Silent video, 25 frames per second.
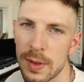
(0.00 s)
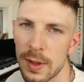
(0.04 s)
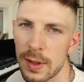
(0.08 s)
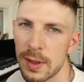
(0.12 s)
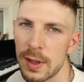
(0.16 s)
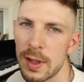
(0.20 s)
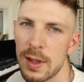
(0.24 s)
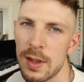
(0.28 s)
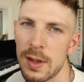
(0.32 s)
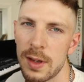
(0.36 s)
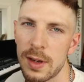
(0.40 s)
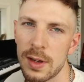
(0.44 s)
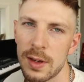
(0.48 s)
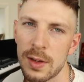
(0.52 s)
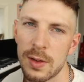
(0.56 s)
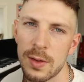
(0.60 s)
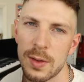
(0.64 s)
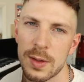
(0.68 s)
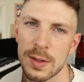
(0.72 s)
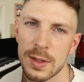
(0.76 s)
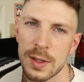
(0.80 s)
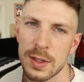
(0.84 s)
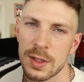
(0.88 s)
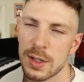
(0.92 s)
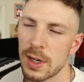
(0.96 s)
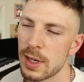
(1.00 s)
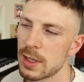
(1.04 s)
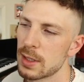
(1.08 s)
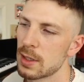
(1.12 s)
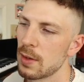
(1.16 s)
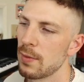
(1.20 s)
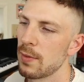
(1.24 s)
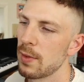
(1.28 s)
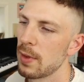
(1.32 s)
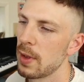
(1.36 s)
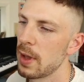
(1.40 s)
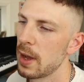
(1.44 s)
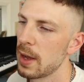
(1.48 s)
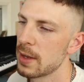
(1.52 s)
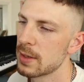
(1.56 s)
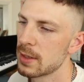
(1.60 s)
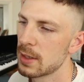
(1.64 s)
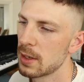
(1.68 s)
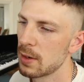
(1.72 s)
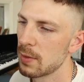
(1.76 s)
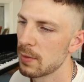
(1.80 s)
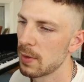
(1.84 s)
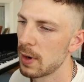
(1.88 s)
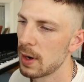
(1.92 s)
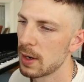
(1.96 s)
thing that you can do is adjust the
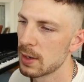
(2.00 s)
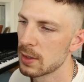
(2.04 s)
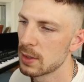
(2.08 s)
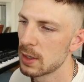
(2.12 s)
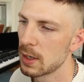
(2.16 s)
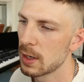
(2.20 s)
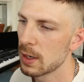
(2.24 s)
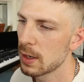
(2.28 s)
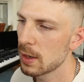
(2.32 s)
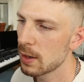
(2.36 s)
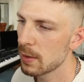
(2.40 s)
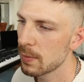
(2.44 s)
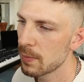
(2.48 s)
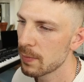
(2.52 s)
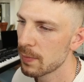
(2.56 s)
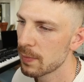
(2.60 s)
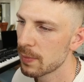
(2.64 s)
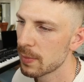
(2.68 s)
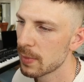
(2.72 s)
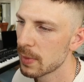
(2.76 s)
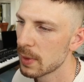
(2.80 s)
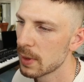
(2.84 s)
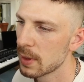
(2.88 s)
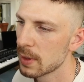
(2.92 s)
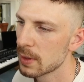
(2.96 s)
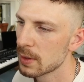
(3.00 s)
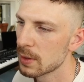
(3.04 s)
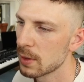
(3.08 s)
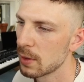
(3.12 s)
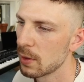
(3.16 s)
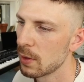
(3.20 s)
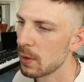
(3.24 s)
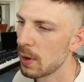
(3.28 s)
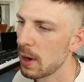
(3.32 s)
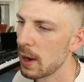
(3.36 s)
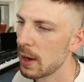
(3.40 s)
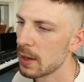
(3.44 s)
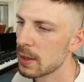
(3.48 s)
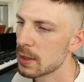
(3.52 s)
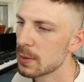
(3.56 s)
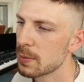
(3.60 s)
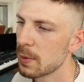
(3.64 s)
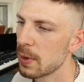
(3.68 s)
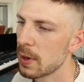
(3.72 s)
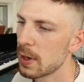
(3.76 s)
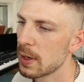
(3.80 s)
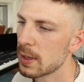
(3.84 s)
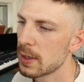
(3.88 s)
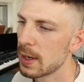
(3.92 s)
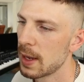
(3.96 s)
velocity range here. So I just
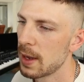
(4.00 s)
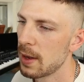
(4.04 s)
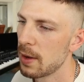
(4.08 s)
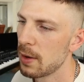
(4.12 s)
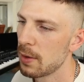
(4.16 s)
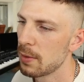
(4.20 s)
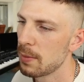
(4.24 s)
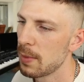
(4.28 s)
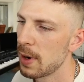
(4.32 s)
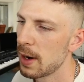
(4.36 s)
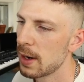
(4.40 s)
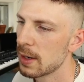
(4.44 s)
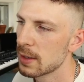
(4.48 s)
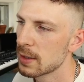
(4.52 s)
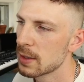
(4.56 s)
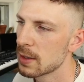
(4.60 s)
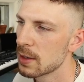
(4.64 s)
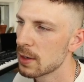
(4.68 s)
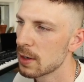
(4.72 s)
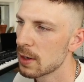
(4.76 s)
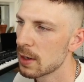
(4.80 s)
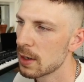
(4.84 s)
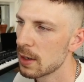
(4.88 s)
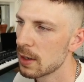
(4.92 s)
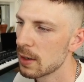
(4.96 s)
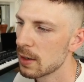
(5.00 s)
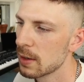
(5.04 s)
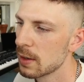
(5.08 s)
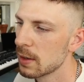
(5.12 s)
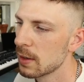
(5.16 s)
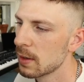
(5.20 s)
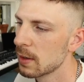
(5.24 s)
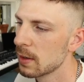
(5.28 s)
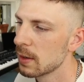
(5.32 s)
brought it down -30.